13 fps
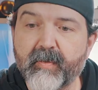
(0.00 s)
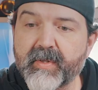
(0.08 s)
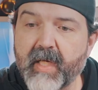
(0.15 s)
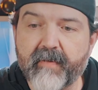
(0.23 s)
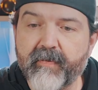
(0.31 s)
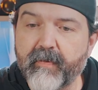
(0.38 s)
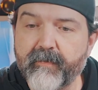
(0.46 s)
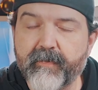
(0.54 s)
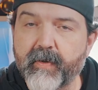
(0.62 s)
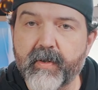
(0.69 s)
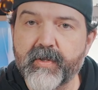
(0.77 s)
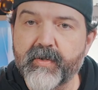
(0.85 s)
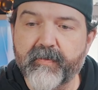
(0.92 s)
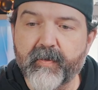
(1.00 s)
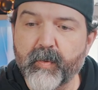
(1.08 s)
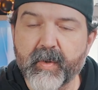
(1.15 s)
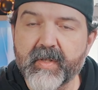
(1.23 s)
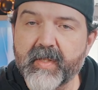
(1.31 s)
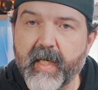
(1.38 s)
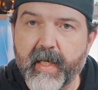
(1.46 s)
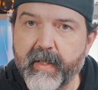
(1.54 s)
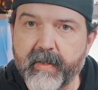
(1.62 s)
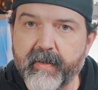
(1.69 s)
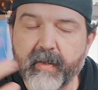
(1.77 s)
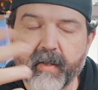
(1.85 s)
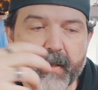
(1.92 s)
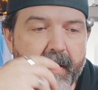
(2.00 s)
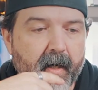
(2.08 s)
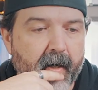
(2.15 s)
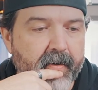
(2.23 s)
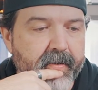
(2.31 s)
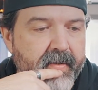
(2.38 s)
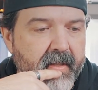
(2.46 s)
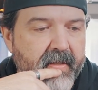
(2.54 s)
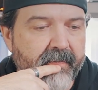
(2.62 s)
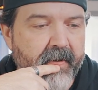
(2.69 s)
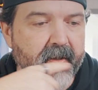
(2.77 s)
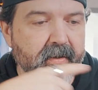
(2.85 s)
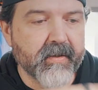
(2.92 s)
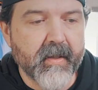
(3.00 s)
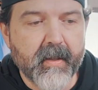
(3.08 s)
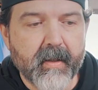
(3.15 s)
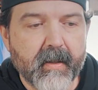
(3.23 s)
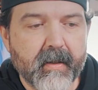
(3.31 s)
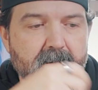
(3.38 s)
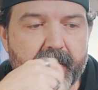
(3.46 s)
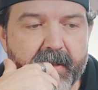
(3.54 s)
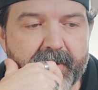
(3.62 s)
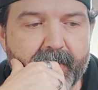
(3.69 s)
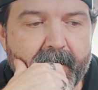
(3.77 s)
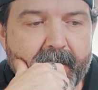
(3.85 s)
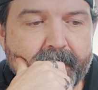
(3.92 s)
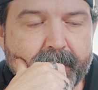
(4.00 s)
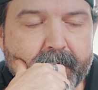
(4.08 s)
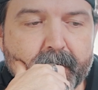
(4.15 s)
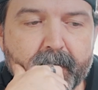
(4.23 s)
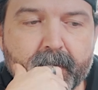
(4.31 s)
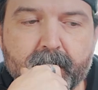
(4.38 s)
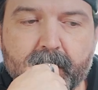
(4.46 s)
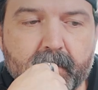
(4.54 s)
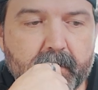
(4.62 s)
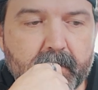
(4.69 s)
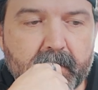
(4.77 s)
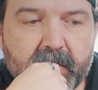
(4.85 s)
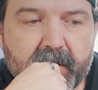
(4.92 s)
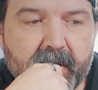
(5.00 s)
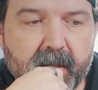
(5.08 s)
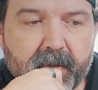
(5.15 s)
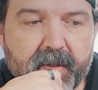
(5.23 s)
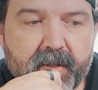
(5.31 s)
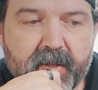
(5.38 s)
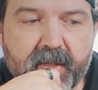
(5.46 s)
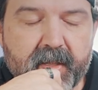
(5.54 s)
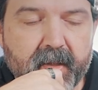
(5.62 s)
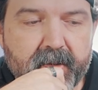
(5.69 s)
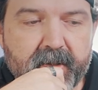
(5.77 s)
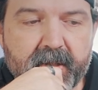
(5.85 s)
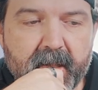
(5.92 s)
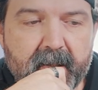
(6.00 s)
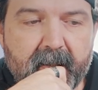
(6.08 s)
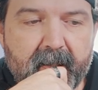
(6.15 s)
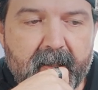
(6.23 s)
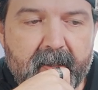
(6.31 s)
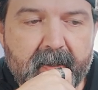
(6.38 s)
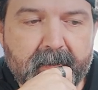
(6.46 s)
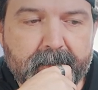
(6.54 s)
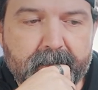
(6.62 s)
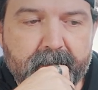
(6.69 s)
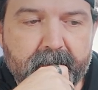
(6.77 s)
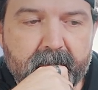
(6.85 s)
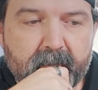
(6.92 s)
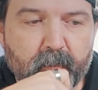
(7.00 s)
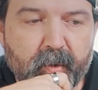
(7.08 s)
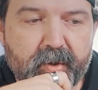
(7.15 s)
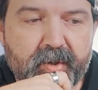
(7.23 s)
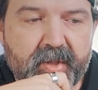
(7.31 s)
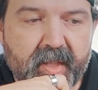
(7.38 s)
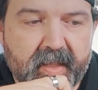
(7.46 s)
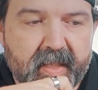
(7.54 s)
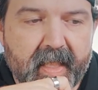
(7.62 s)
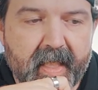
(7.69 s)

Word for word: it was iPhone footage or if it was Canon R six footage. This one, still still chugging along. We're just